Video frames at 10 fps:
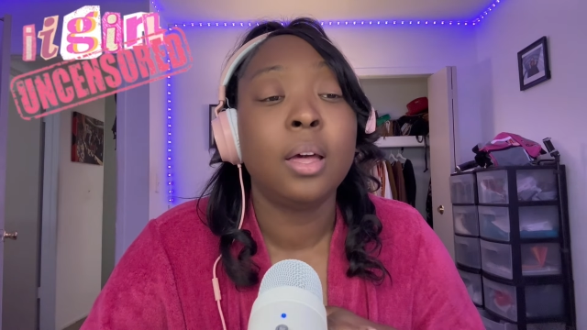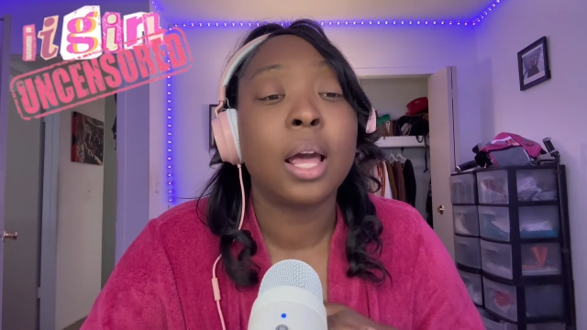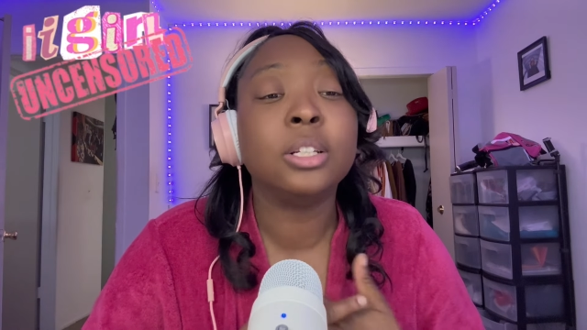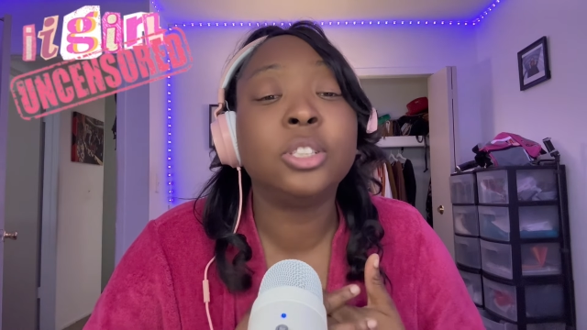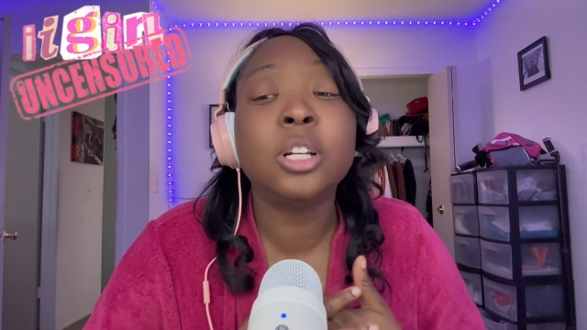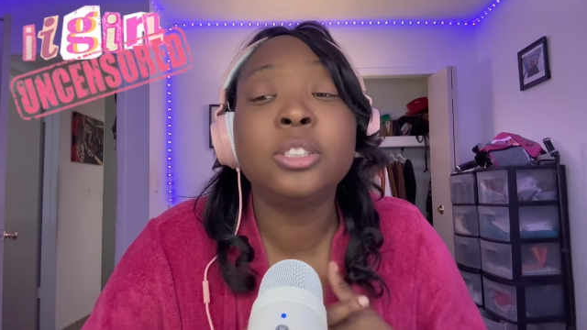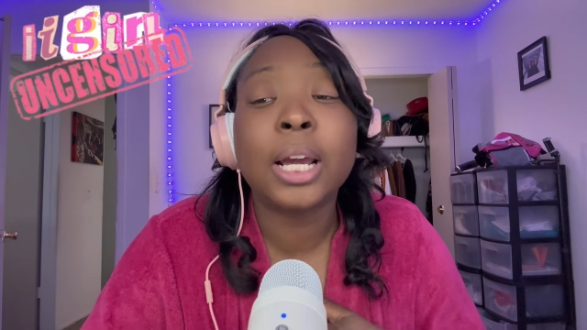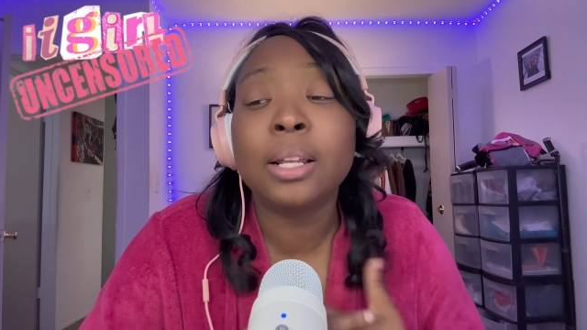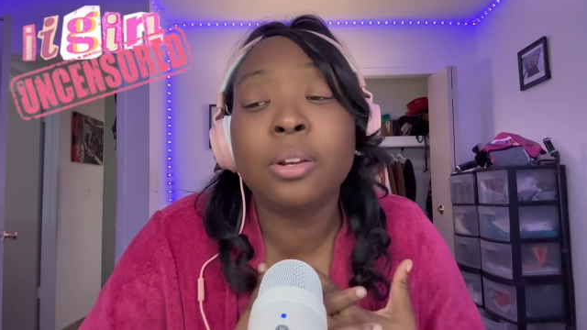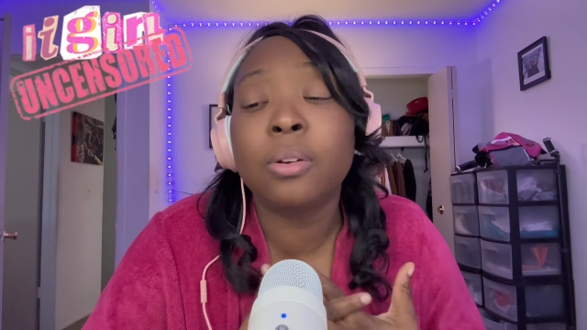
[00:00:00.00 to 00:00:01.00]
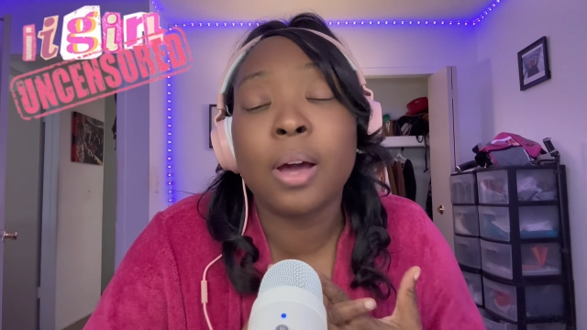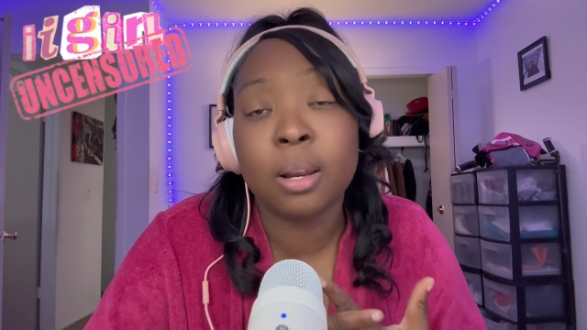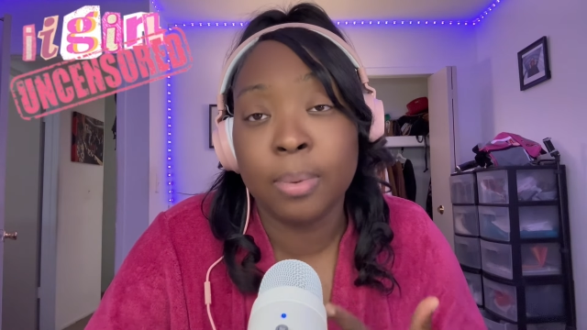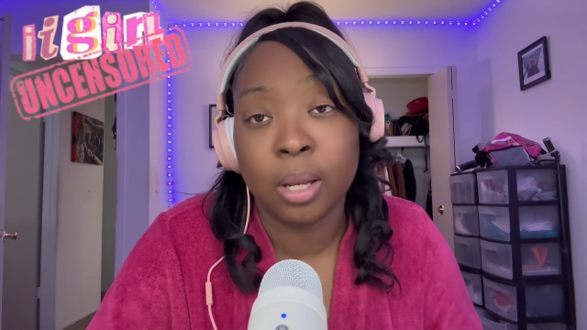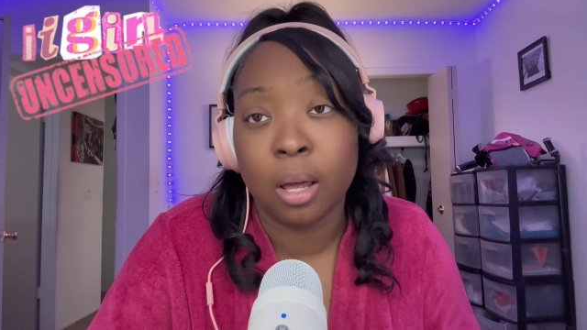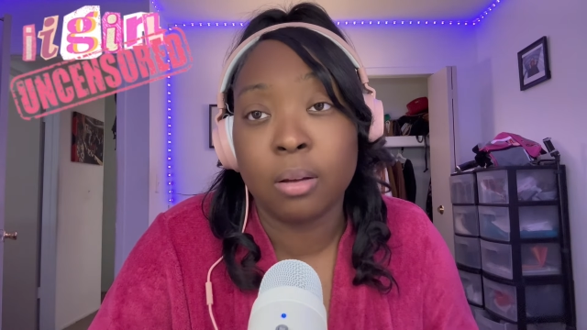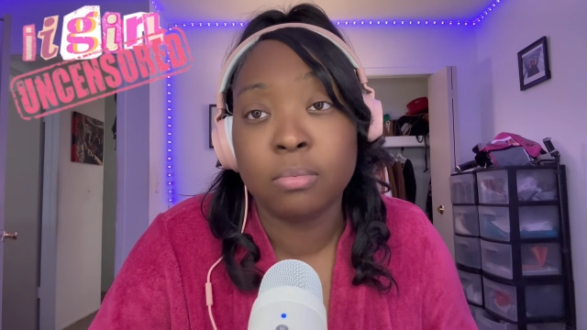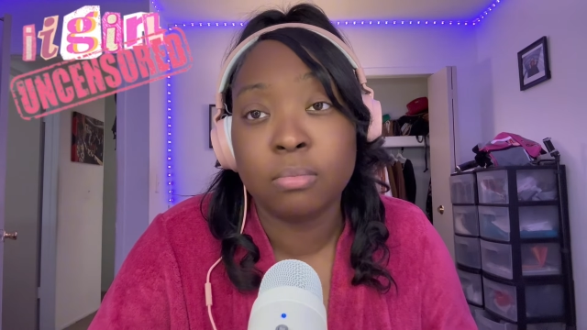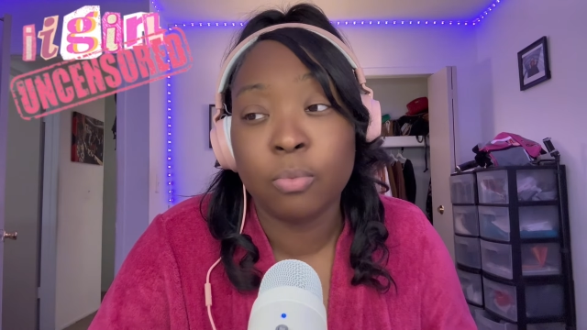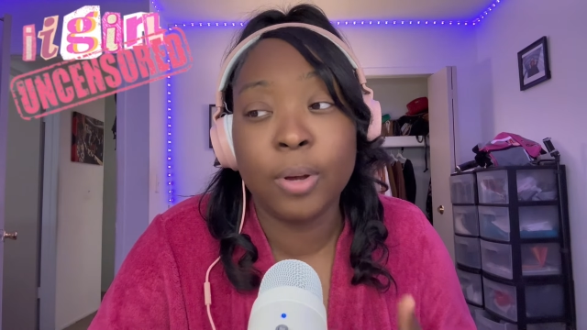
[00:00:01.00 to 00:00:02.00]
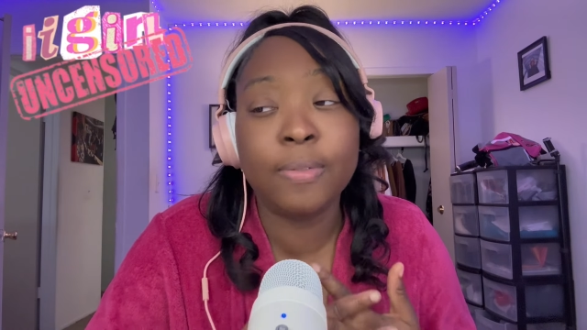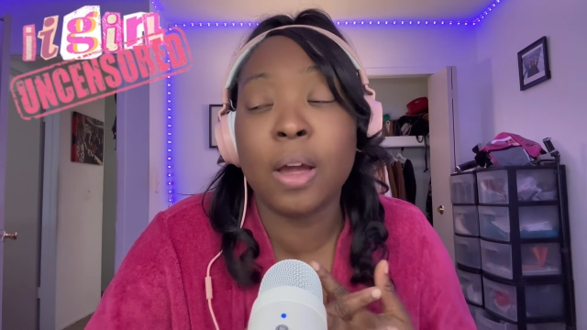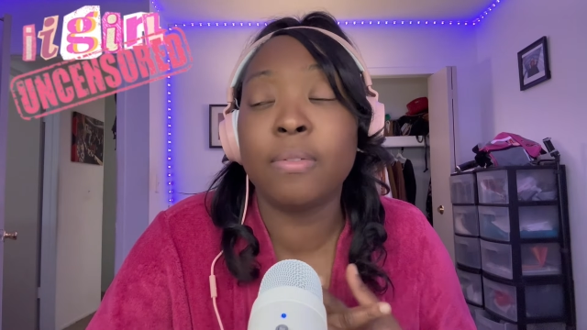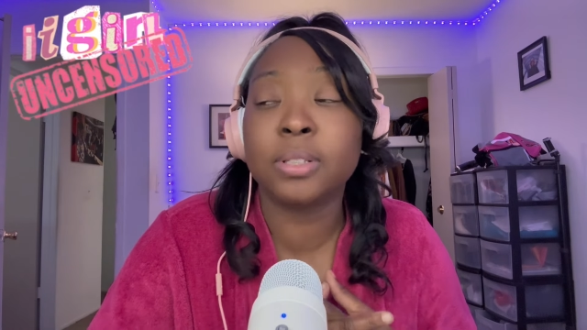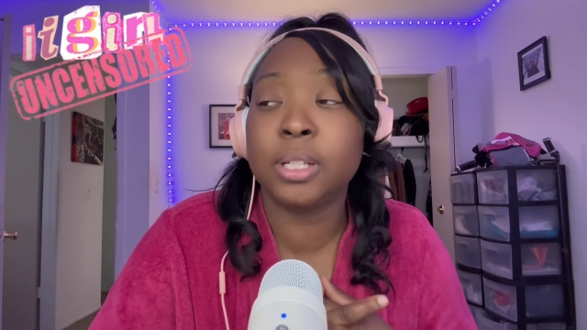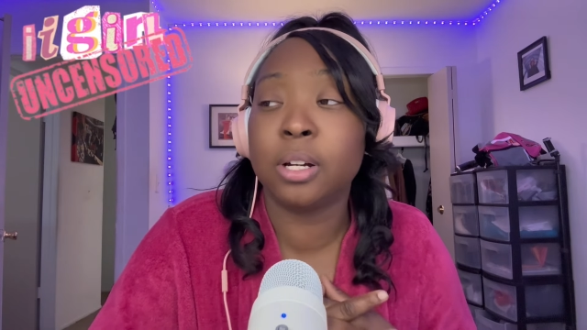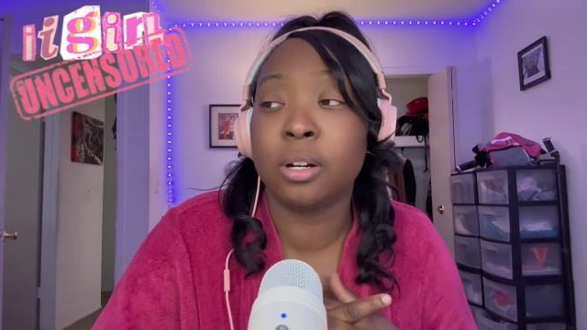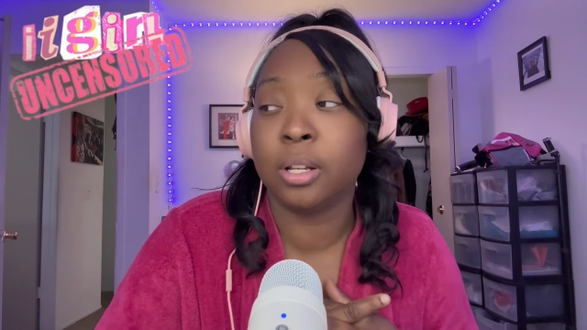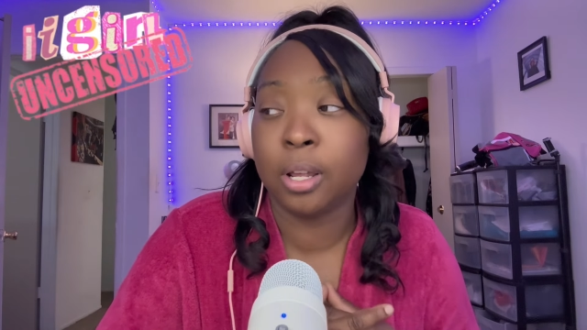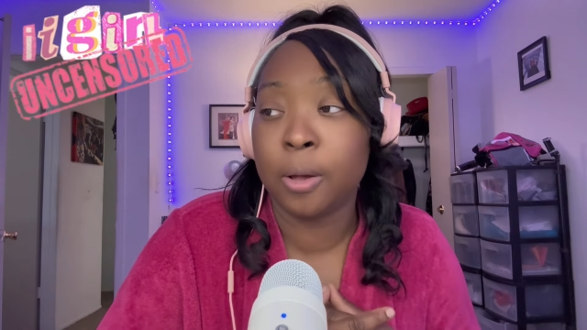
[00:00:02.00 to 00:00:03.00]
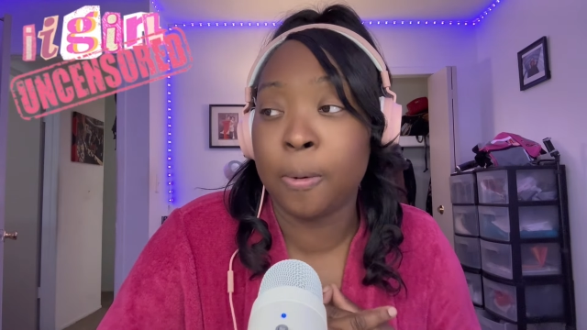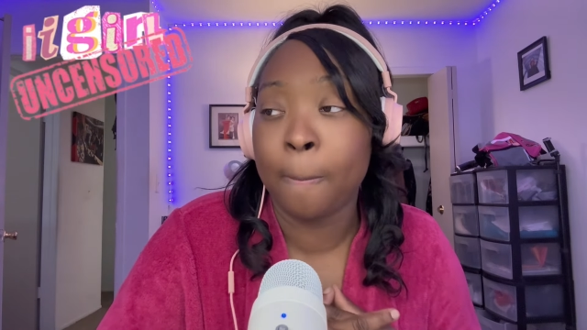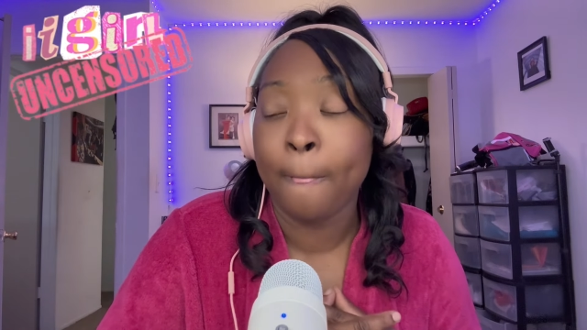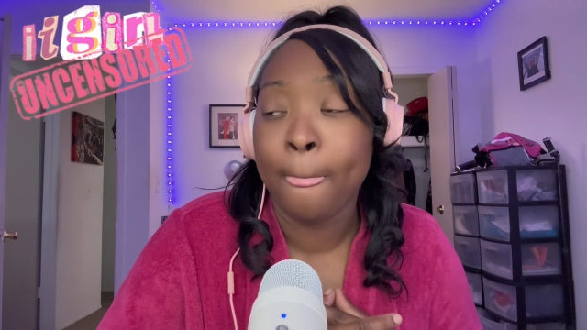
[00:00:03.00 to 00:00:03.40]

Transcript: Finally. J-Lo don't know how to be alone. We've never seen her alone.